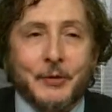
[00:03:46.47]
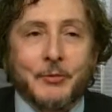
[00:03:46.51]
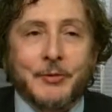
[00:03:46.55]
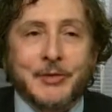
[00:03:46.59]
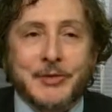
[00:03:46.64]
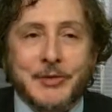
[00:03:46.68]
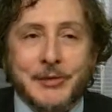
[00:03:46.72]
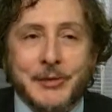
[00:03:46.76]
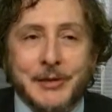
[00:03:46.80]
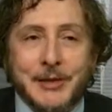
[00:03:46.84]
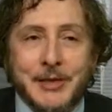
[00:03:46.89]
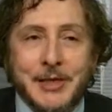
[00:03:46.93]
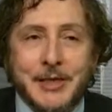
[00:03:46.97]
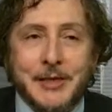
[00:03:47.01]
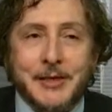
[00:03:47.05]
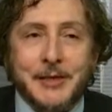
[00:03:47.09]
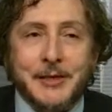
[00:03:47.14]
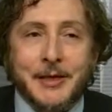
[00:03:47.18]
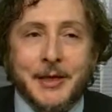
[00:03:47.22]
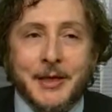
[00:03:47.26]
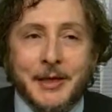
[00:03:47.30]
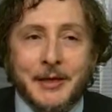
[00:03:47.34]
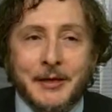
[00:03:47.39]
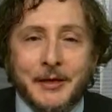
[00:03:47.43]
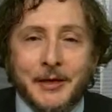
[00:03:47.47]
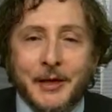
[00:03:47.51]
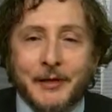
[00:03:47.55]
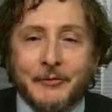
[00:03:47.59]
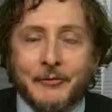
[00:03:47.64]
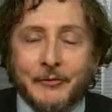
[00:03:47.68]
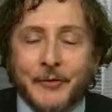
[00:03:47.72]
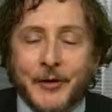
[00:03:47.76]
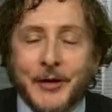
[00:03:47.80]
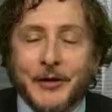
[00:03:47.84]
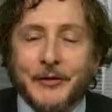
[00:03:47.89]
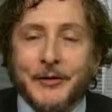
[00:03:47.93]
was leaking
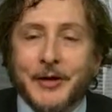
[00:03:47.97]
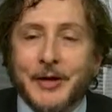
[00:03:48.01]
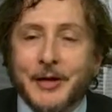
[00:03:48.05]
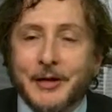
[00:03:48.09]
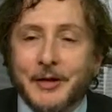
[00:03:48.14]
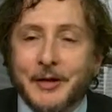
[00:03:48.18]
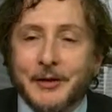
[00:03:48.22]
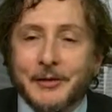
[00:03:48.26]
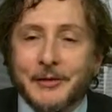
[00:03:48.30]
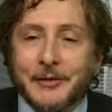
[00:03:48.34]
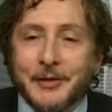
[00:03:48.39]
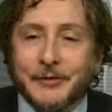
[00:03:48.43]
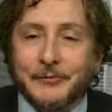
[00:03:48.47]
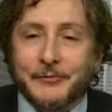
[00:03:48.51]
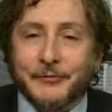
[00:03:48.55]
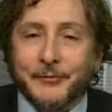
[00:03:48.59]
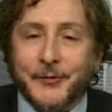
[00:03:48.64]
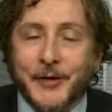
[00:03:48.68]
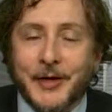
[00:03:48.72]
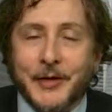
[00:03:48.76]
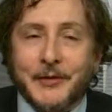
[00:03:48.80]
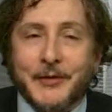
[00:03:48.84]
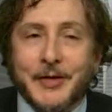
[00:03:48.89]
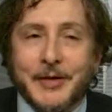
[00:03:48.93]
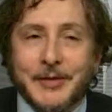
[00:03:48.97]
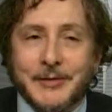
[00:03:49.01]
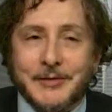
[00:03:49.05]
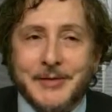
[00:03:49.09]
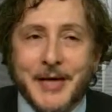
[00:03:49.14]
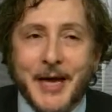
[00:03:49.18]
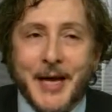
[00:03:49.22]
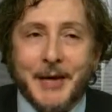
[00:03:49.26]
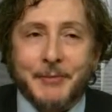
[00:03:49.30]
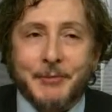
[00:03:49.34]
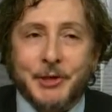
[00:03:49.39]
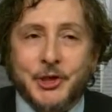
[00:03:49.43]
very, very
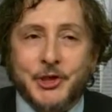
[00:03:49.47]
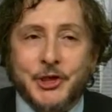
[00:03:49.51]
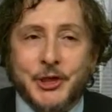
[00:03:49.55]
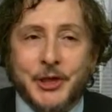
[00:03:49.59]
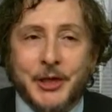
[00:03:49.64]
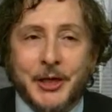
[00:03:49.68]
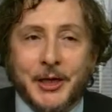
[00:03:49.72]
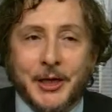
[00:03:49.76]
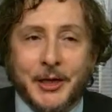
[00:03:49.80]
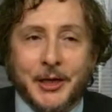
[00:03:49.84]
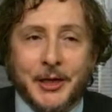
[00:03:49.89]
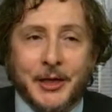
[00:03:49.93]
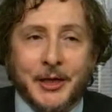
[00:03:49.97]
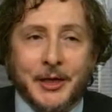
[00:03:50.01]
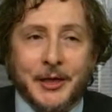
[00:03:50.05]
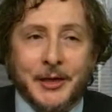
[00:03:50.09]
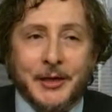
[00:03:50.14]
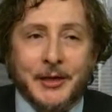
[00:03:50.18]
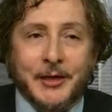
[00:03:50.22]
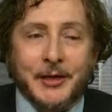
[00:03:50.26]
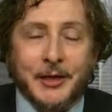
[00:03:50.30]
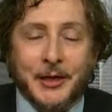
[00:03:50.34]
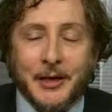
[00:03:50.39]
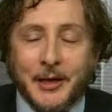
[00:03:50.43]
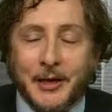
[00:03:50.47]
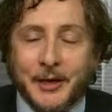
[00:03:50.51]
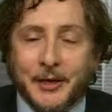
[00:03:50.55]
damaging and